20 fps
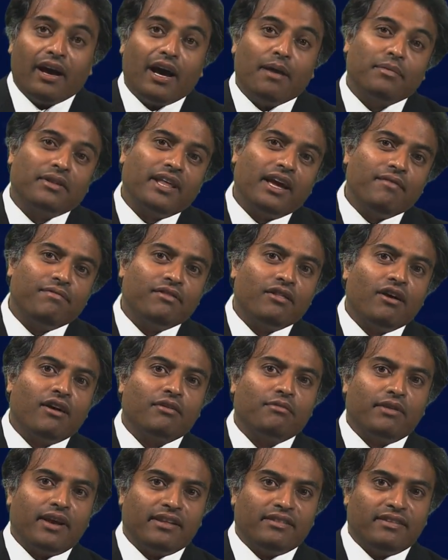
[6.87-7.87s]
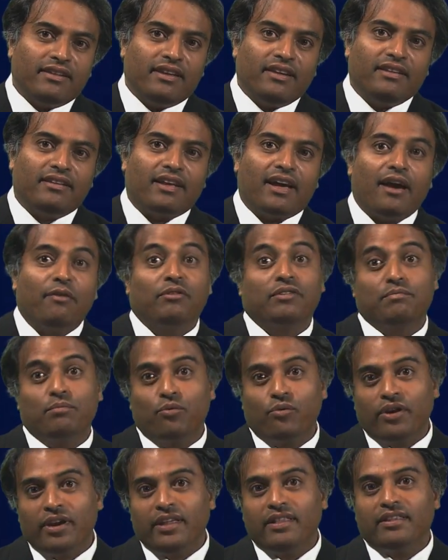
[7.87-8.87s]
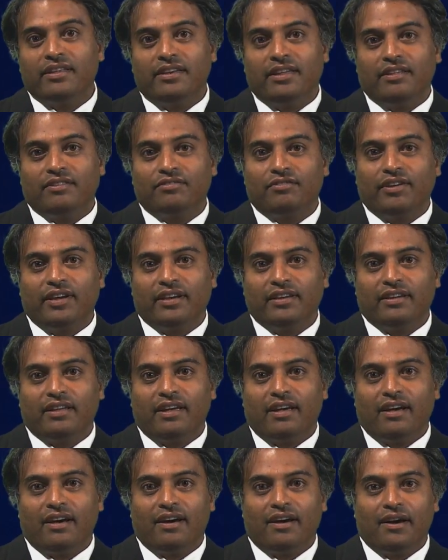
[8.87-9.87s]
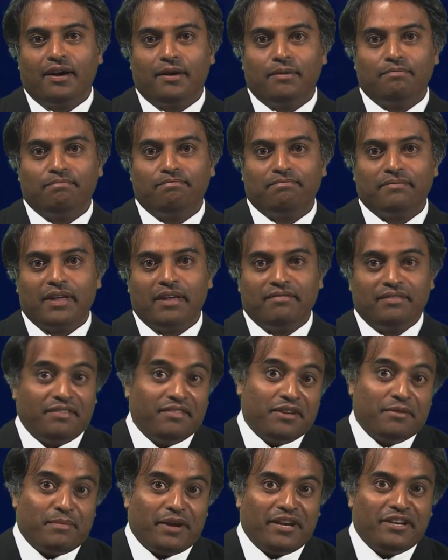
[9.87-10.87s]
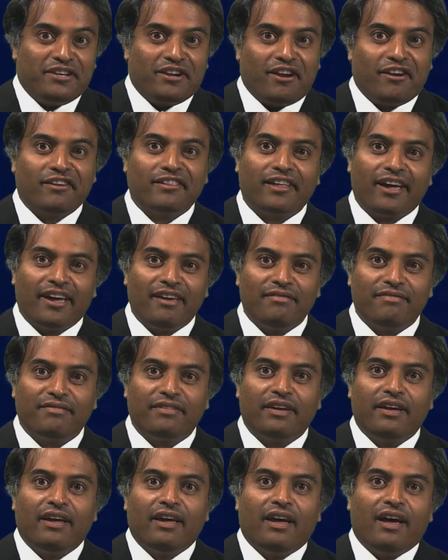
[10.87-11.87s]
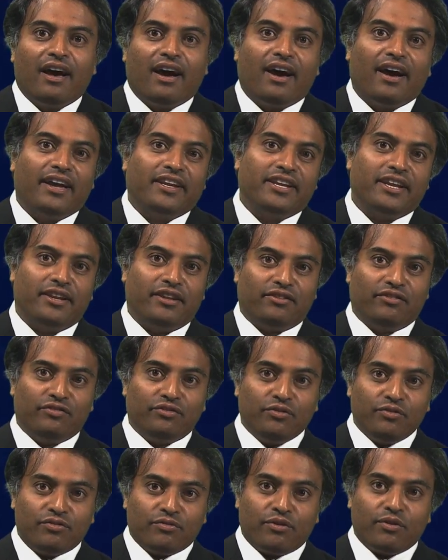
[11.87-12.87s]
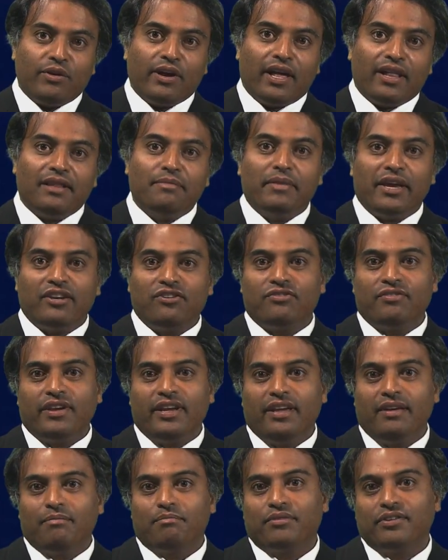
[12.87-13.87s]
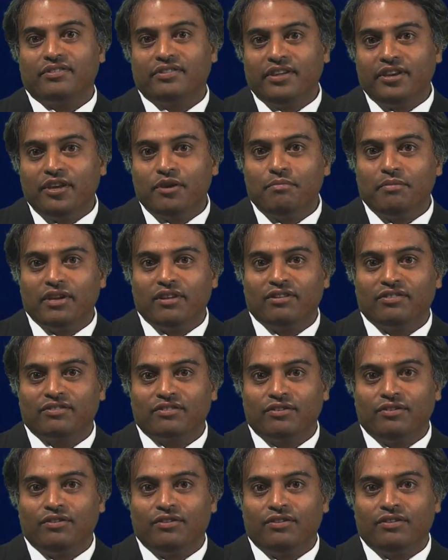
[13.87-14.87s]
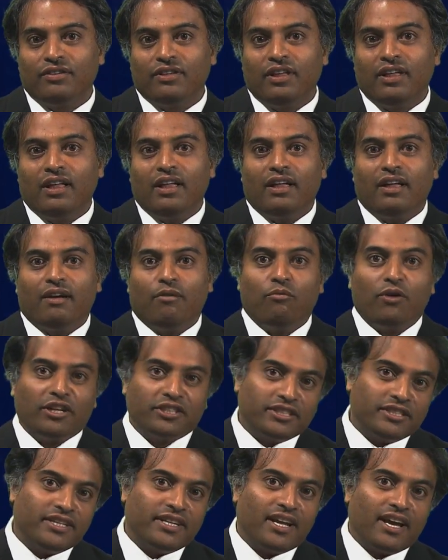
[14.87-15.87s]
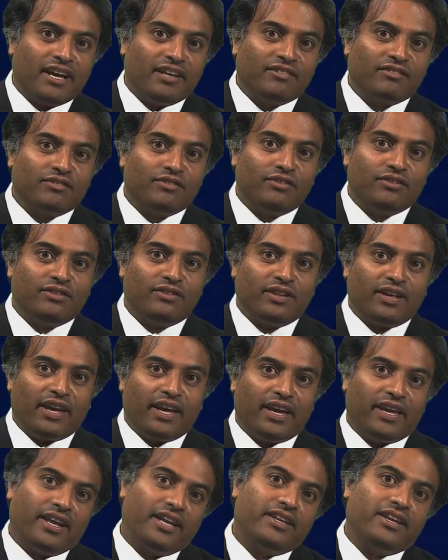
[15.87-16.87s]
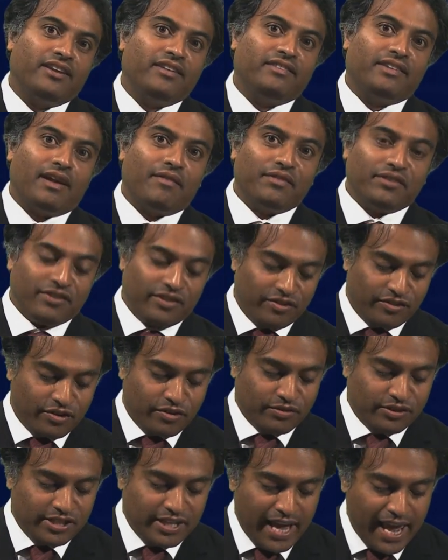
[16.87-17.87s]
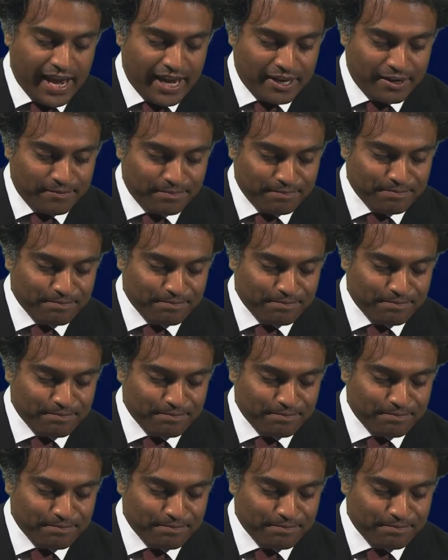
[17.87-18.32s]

I'm a lifelong resident. I was born in the district. Um, I've lived there my entire life. I attended Sutro Elementary, Presidio Middle School, Washington High School, and I attended San Francisco State.